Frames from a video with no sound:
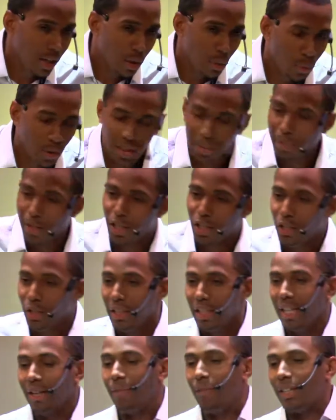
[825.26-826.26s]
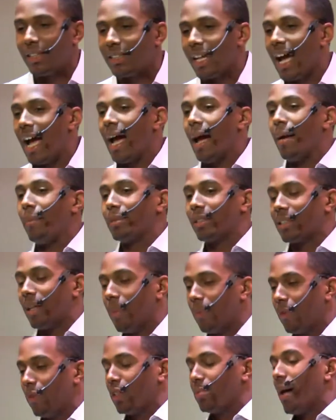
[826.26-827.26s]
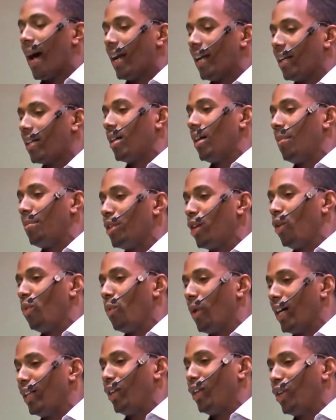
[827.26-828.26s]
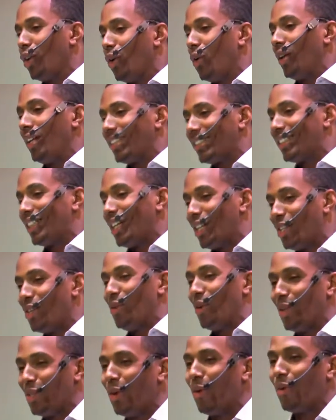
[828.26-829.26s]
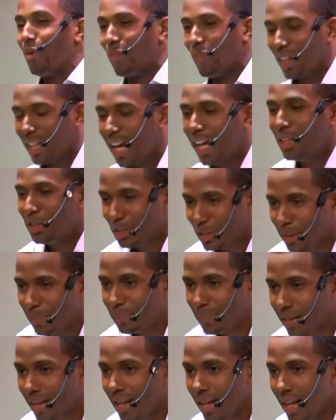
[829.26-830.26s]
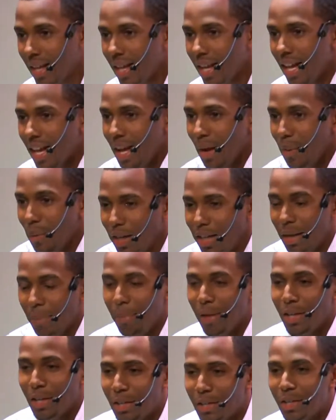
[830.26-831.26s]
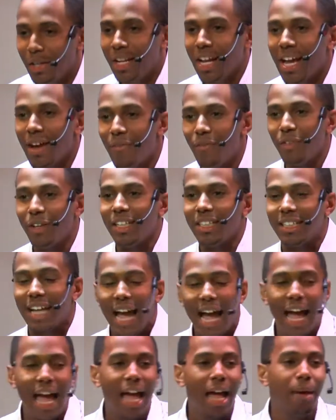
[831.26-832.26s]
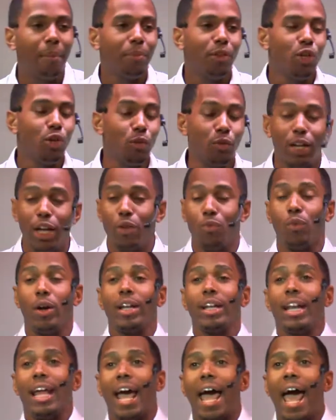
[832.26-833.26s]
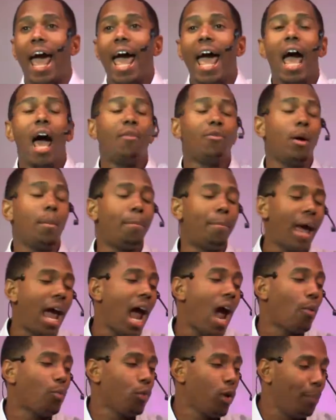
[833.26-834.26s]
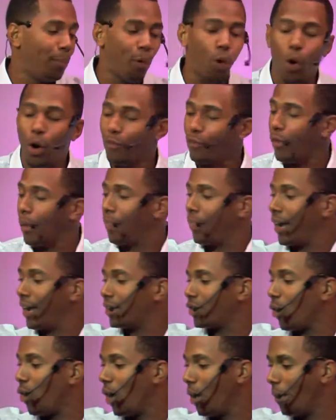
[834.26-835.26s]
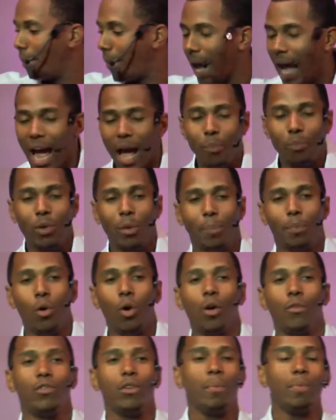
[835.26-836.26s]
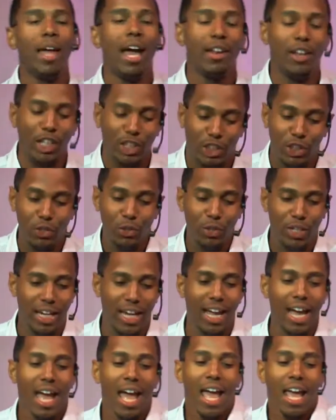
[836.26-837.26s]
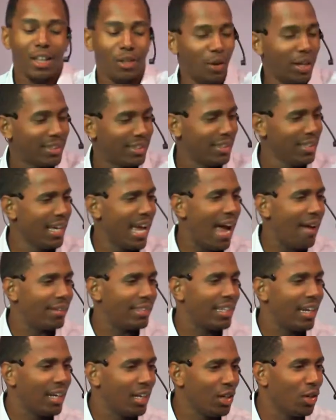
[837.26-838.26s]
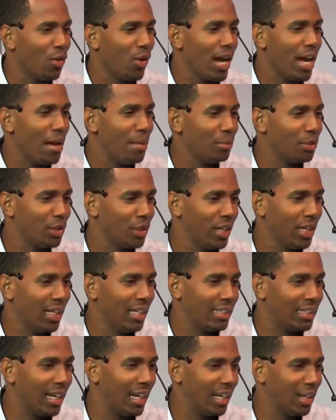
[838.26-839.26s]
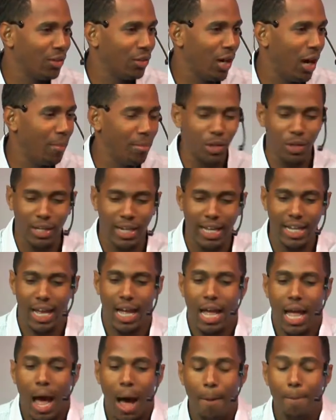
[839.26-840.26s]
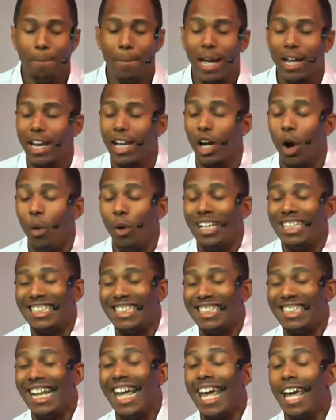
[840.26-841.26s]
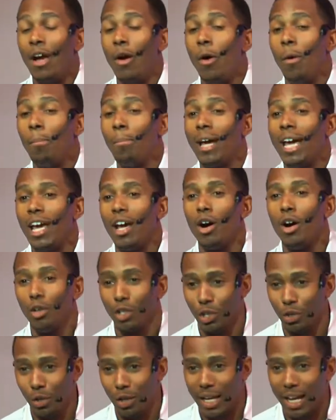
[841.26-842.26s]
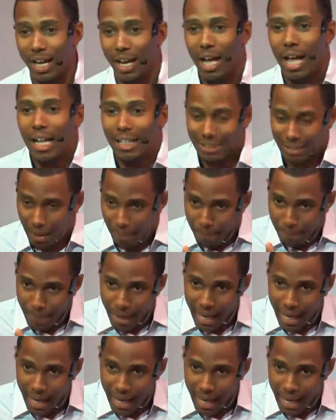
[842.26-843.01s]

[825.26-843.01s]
Wouldn't it be good every time something's about to come your way, the Lord will send you a notification? Wouldn't it be good every time you getting ready to have a bad report from this or a bad report from that that you'll get? Do they still have telegrams? you get a telegram, you get a they call it snail mail. You'll get some